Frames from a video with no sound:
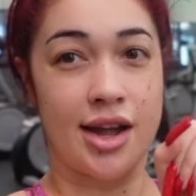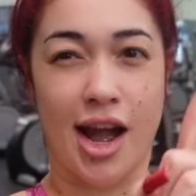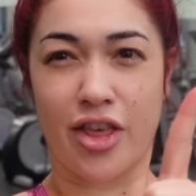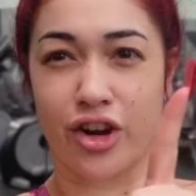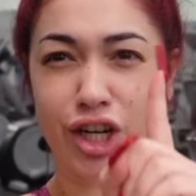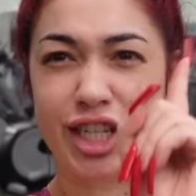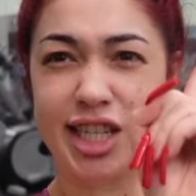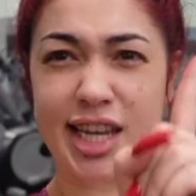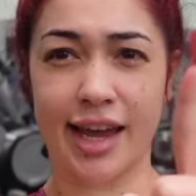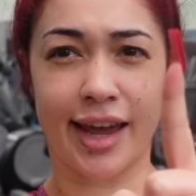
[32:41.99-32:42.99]

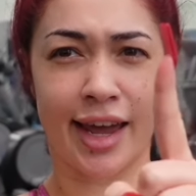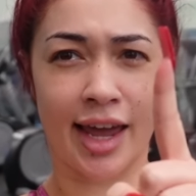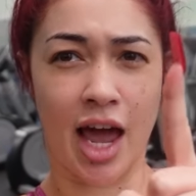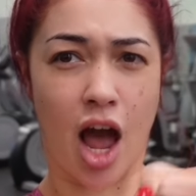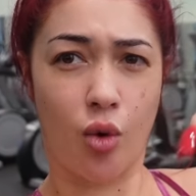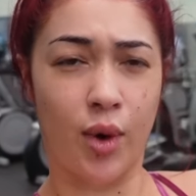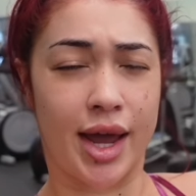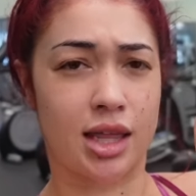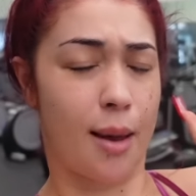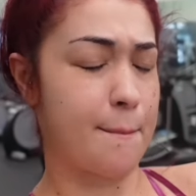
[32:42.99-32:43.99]
another day
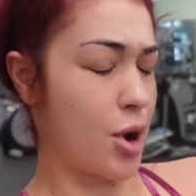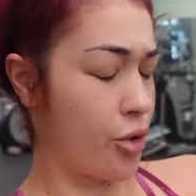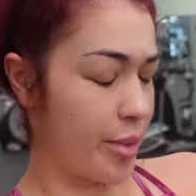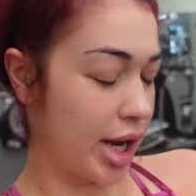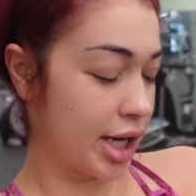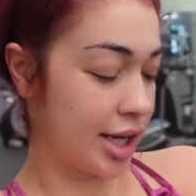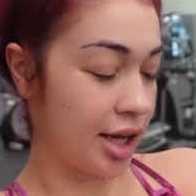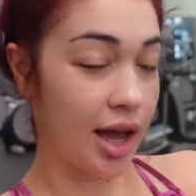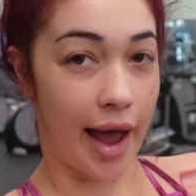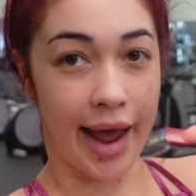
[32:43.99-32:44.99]
with Mo
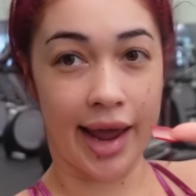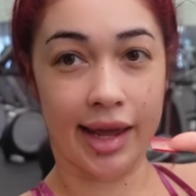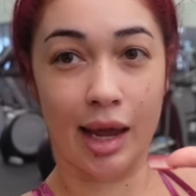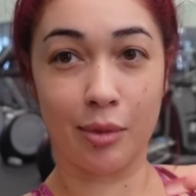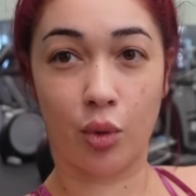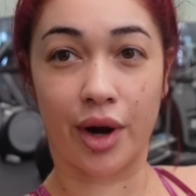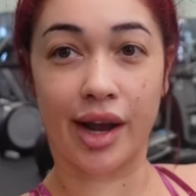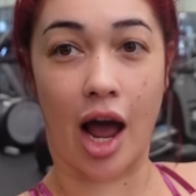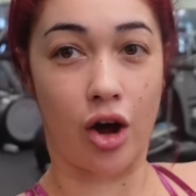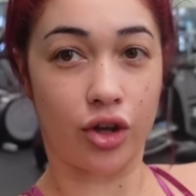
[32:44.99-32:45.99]
Money, I came to
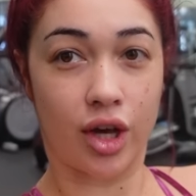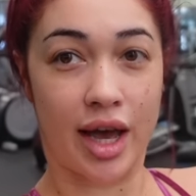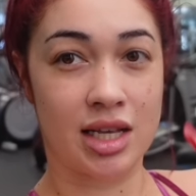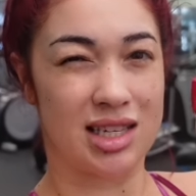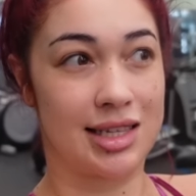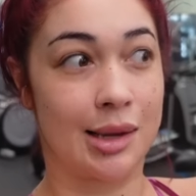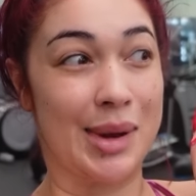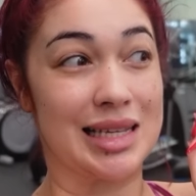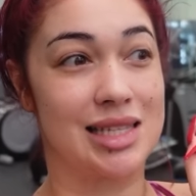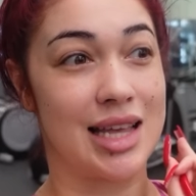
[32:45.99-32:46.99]
work out, you guys. It's like
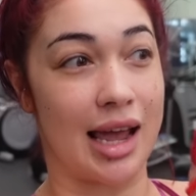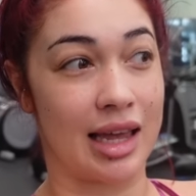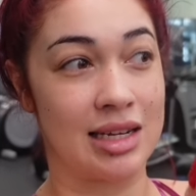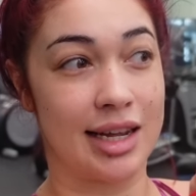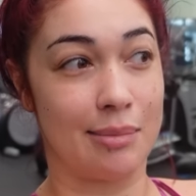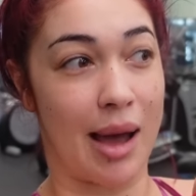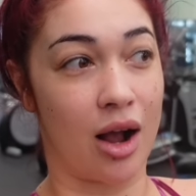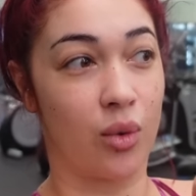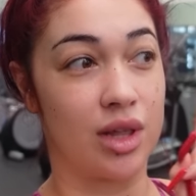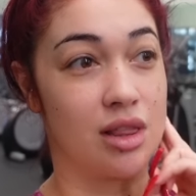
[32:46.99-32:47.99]
my second day
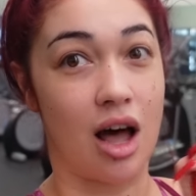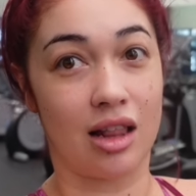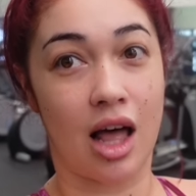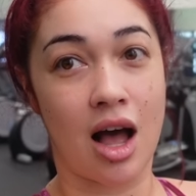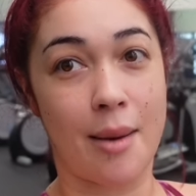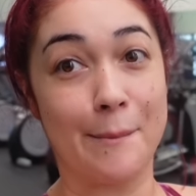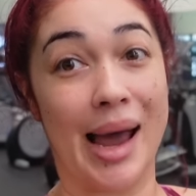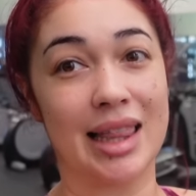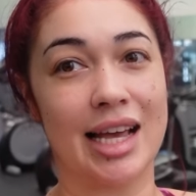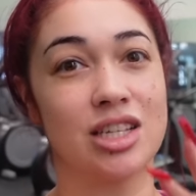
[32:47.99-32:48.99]
back with Lala.
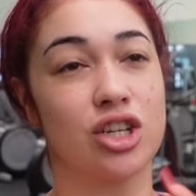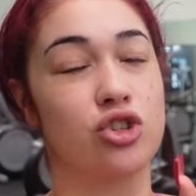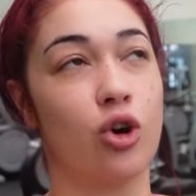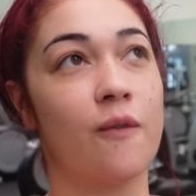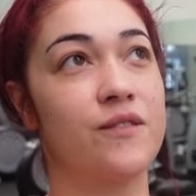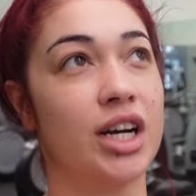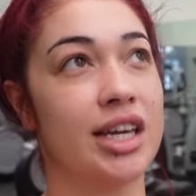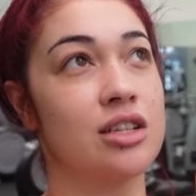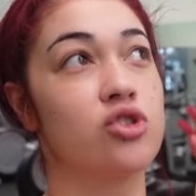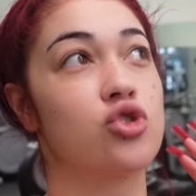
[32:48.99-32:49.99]
My legs are so
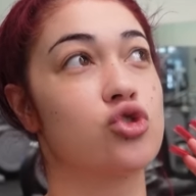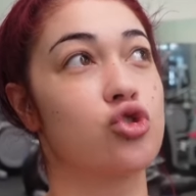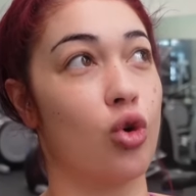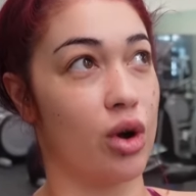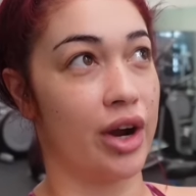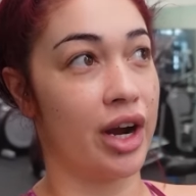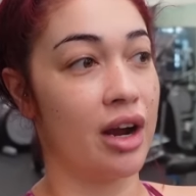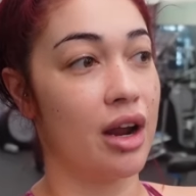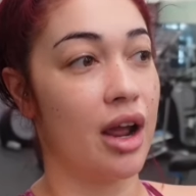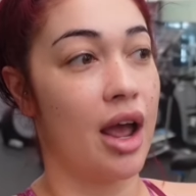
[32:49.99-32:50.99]
fucking
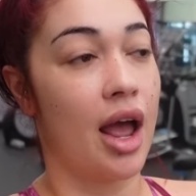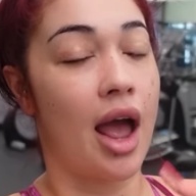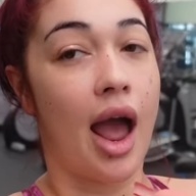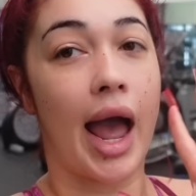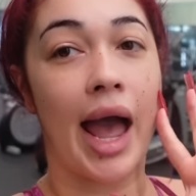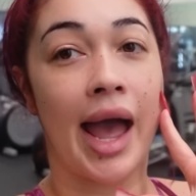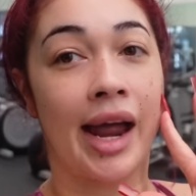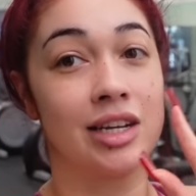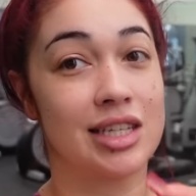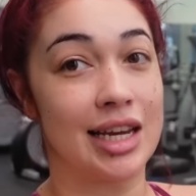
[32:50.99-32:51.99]
sore.
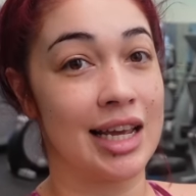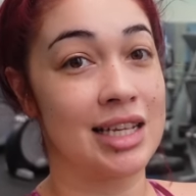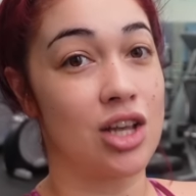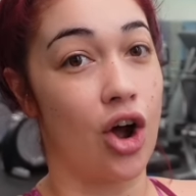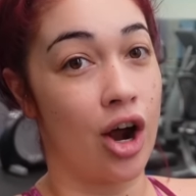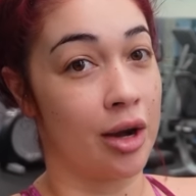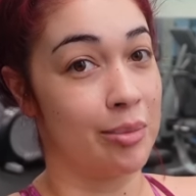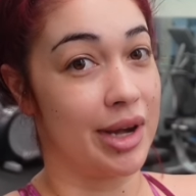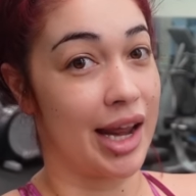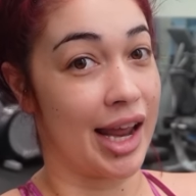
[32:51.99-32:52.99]
And today's
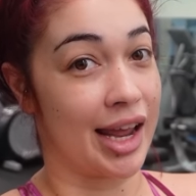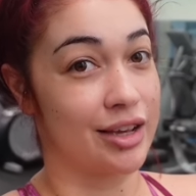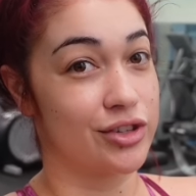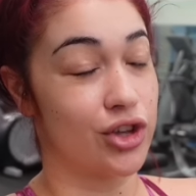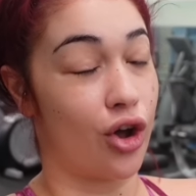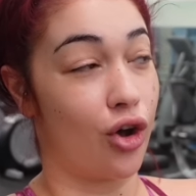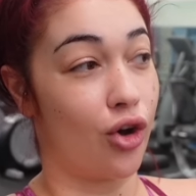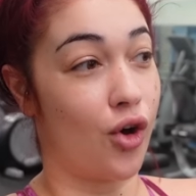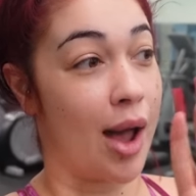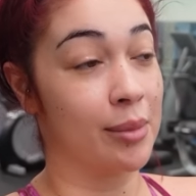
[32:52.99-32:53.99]
arm day,
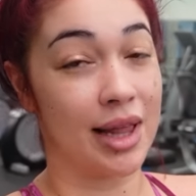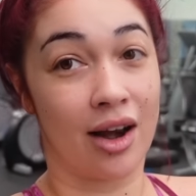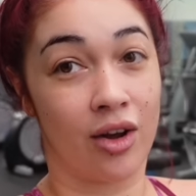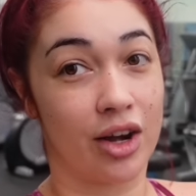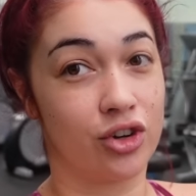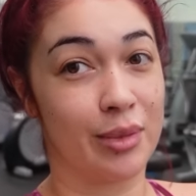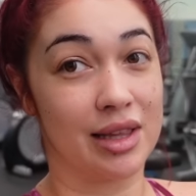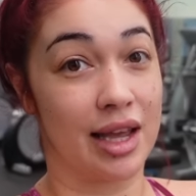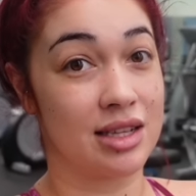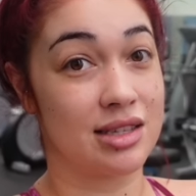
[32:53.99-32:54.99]
so I'm glad I'm gonna do my
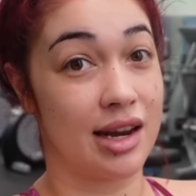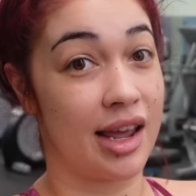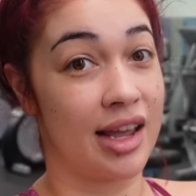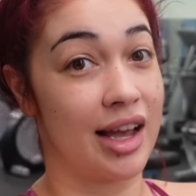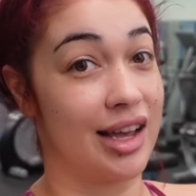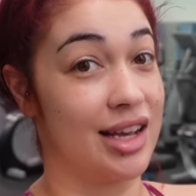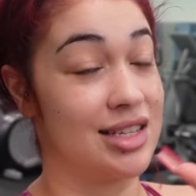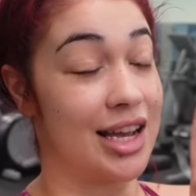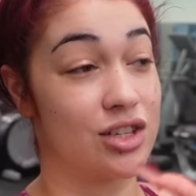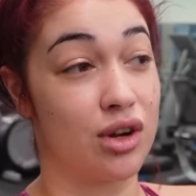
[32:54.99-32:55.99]
legs today
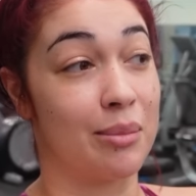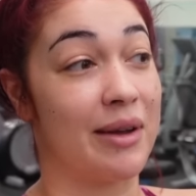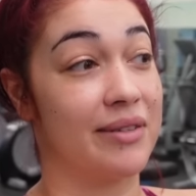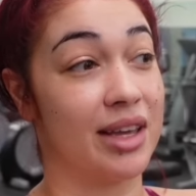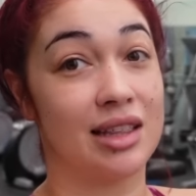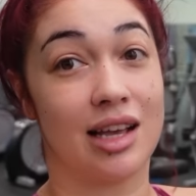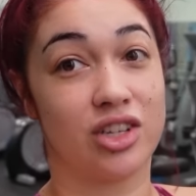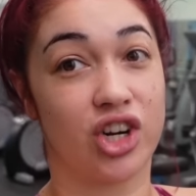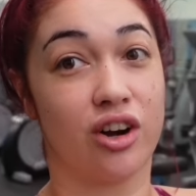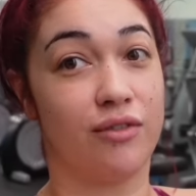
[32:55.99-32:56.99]
because I swear my fucking legs
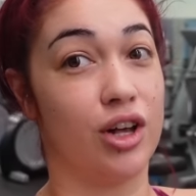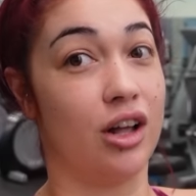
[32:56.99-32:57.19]
are gonna fall